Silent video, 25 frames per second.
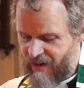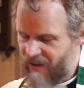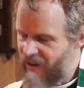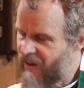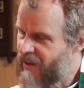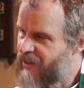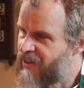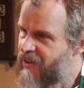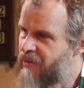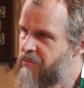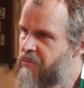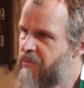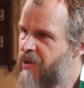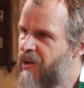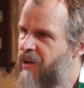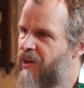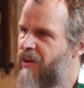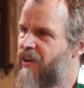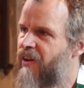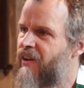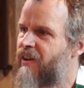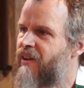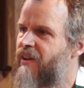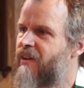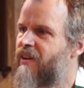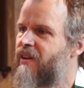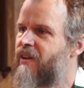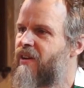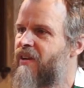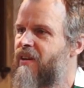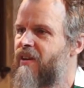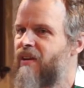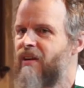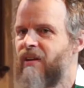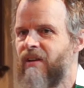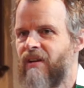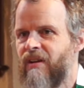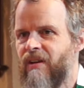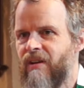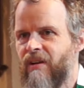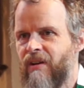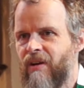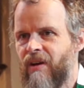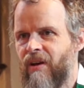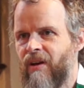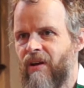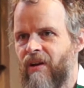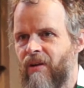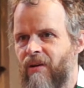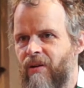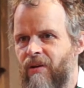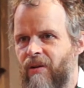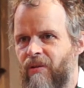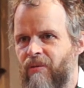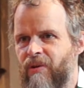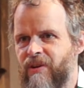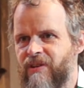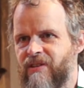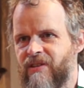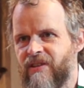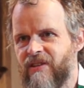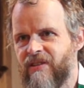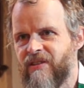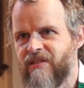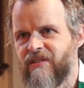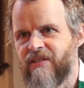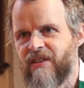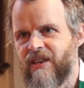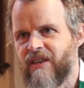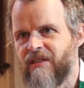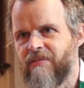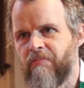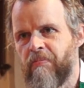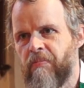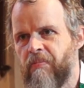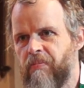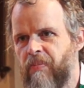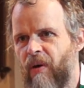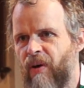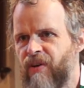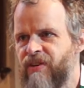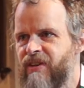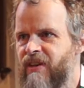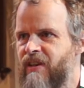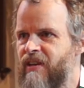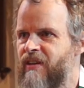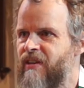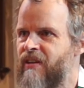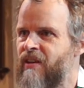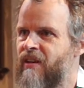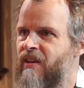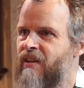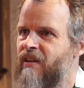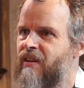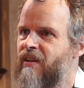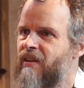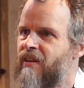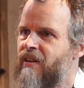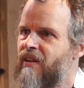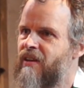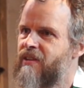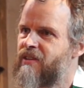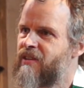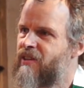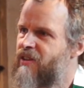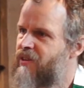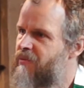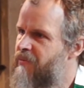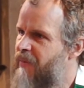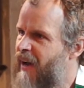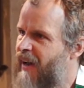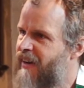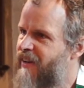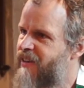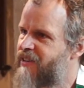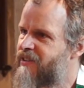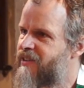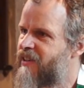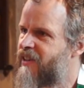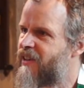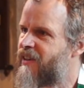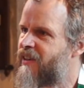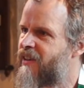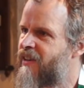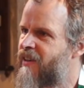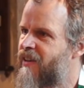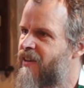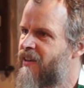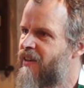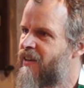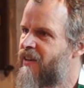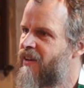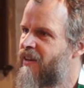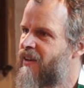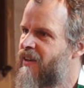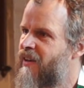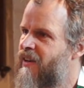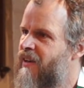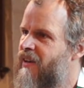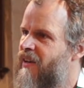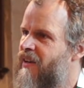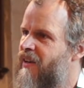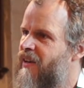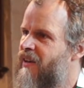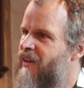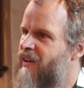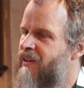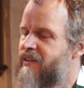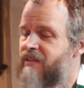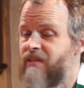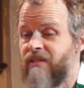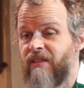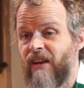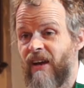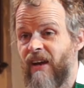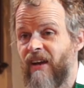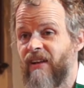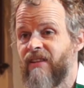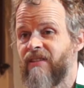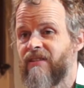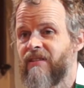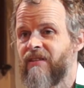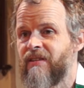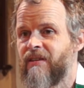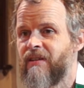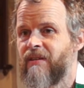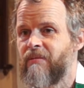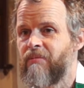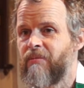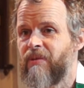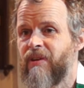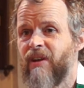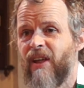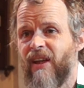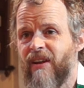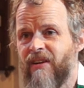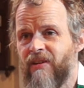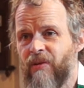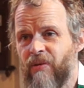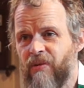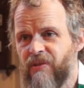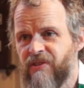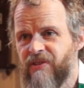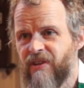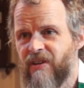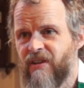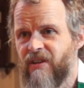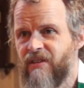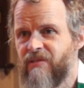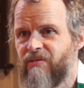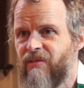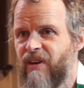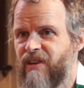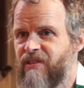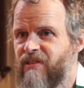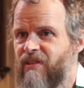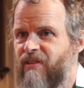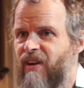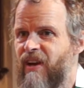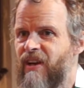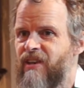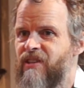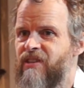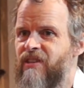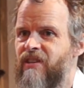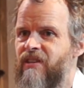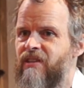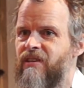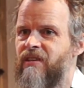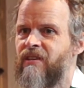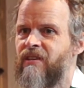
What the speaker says: and the myrrh, which is his body, his humanity, his death, but then also his resurrection.